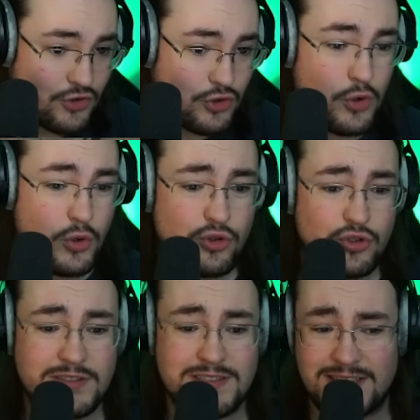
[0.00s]

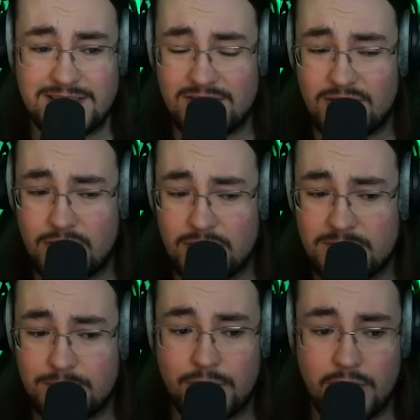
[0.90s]

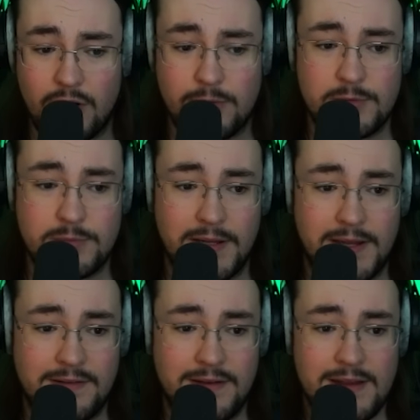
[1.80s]
$260 per armor
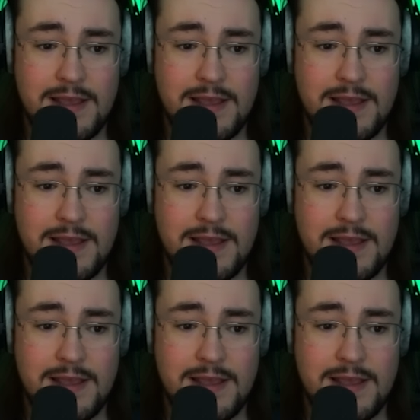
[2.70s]
plate,